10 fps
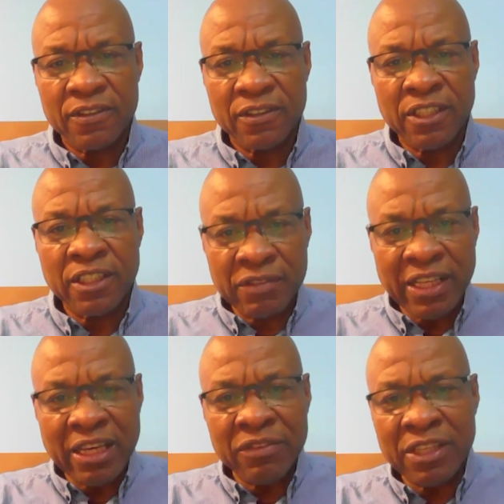and give
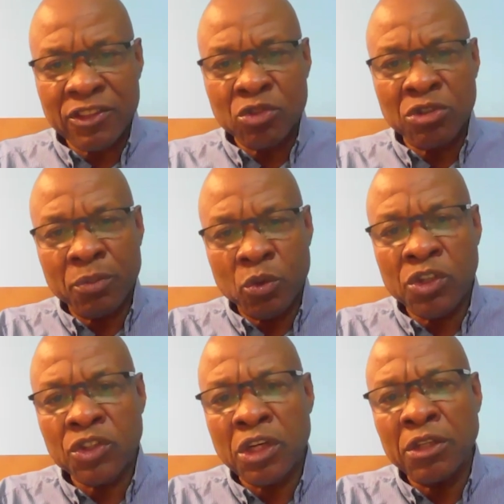that evidence to the
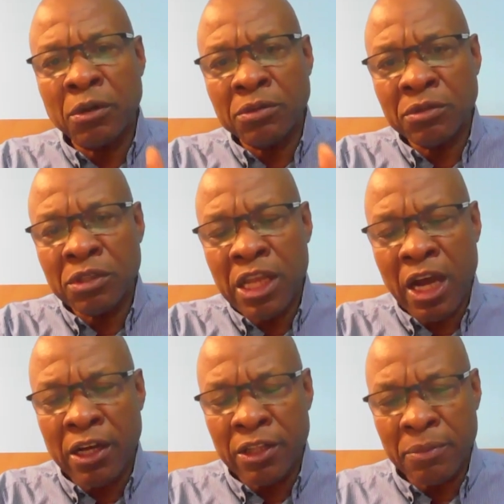police they, they, they
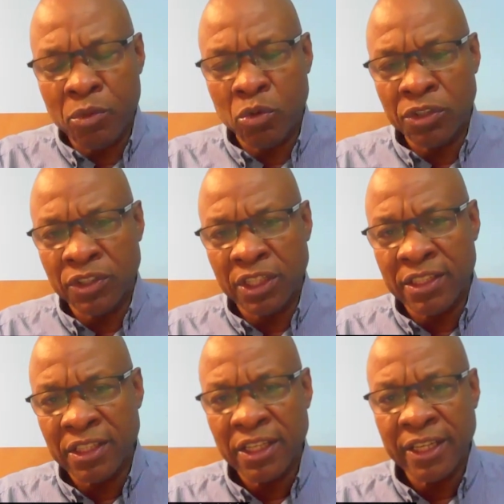are, the police
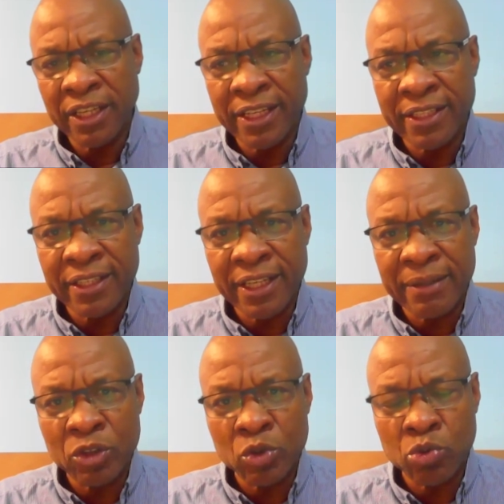can can
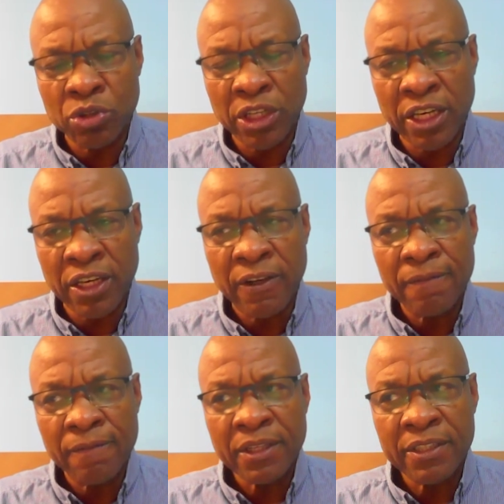um, do their
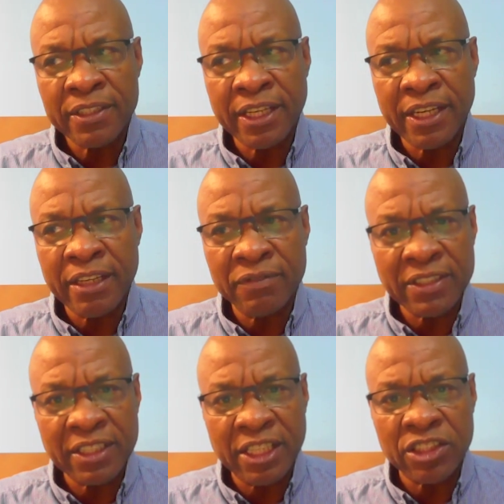the
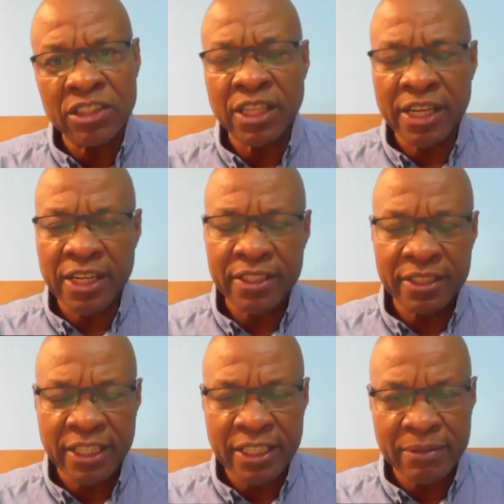investigations and
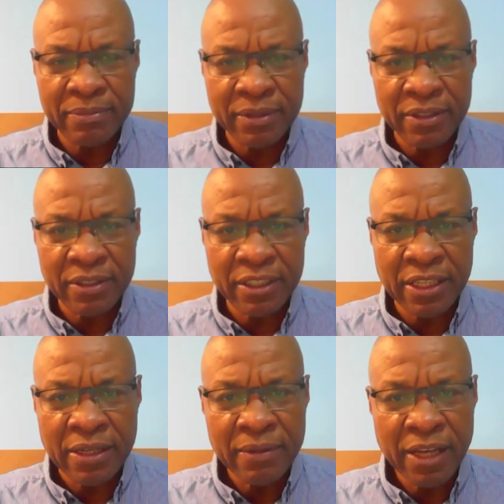um, uh,
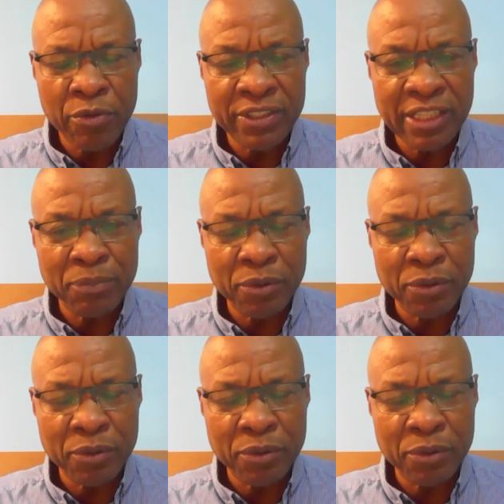arrest that